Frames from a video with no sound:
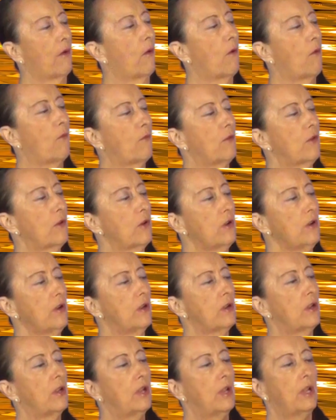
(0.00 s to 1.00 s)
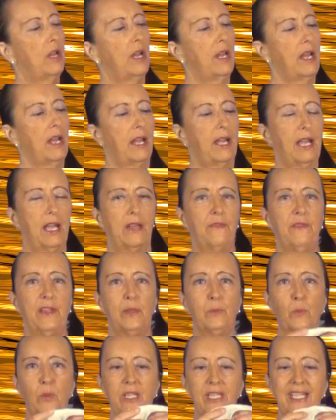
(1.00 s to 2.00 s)
over, and
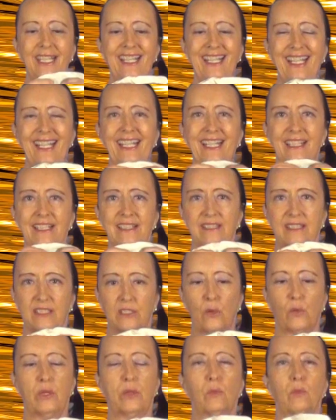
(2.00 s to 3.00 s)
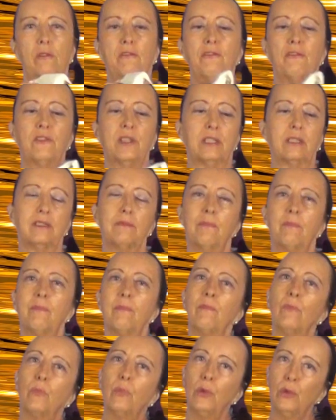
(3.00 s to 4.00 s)
then we knead it so it will fit
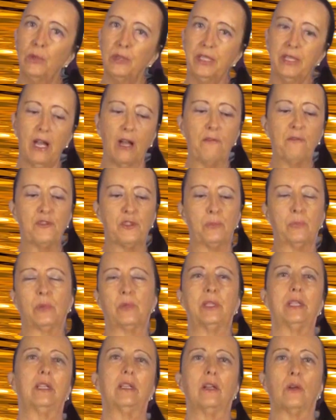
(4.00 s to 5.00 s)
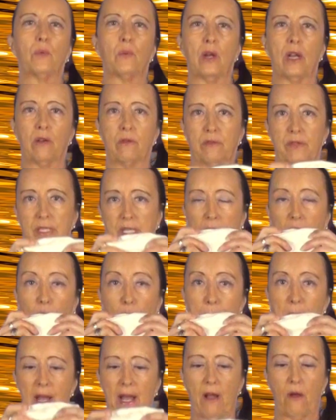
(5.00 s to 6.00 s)
really comfortably around
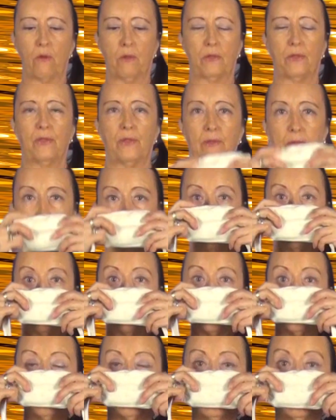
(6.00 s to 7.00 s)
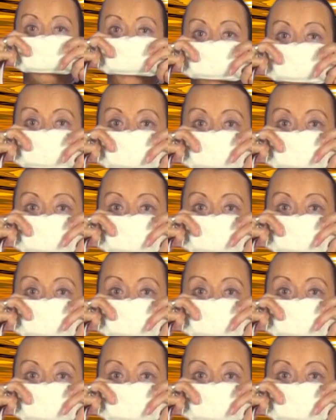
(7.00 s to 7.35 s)
our mouth, like so.